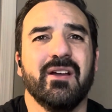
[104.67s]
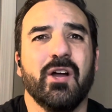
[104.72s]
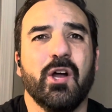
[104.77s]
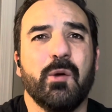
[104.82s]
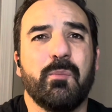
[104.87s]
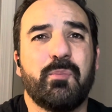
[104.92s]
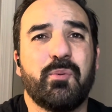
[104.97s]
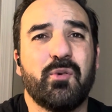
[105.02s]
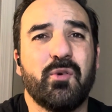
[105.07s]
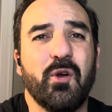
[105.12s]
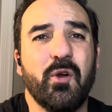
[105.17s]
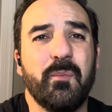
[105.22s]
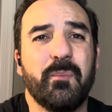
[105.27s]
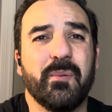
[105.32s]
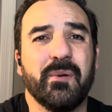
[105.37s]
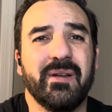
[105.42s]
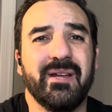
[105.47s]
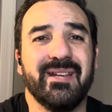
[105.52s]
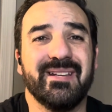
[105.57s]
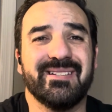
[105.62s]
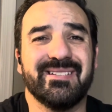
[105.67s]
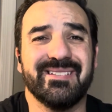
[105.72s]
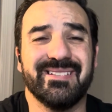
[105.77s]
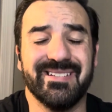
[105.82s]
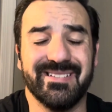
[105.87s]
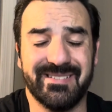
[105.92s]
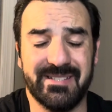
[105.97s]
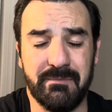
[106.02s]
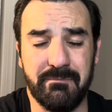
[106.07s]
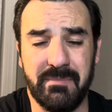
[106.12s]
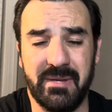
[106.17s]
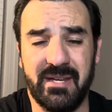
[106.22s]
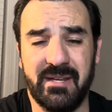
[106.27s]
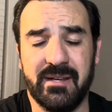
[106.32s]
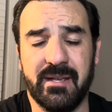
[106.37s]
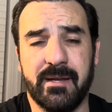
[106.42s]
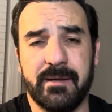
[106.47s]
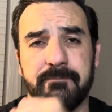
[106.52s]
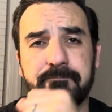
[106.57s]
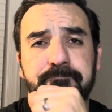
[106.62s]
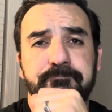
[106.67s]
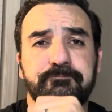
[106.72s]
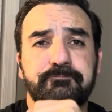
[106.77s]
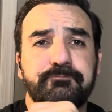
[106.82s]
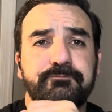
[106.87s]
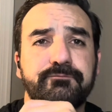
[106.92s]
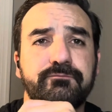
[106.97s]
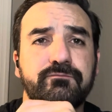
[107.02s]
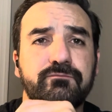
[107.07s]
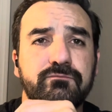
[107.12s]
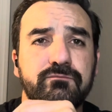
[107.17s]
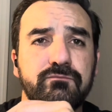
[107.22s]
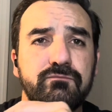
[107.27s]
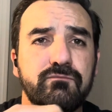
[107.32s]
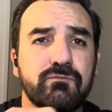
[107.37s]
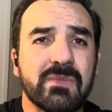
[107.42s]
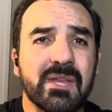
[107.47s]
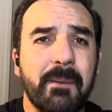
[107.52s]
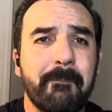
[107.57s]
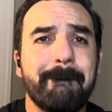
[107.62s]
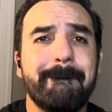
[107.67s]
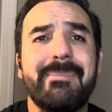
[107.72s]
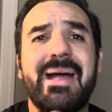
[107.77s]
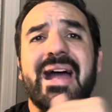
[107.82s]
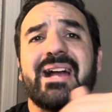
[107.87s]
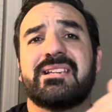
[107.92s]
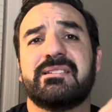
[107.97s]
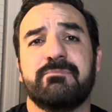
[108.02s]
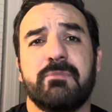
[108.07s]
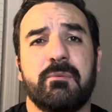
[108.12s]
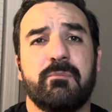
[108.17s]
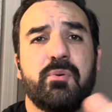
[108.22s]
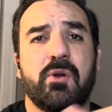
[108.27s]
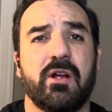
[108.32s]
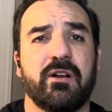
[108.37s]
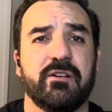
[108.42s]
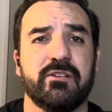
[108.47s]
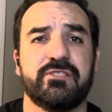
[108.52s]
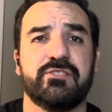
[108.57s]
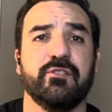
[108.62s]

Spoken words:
appropriate doesn't mean maximum progress.